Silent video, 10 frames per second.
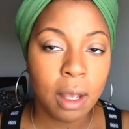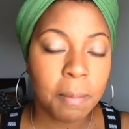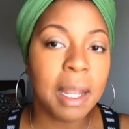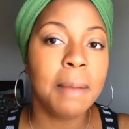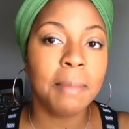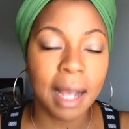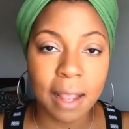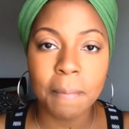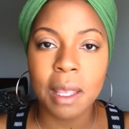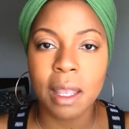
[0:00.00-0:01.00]
But in my
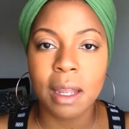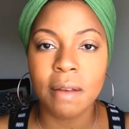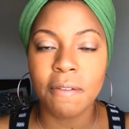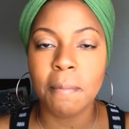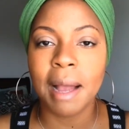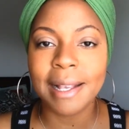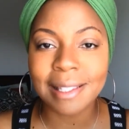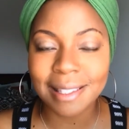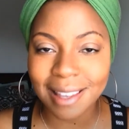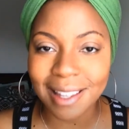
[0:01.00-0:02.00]
opinion, for my
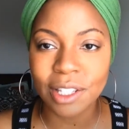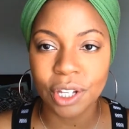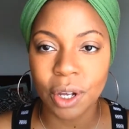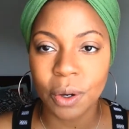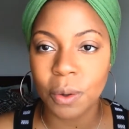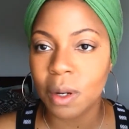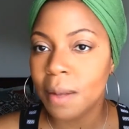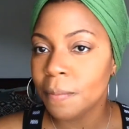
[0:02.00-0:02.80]
skin tone,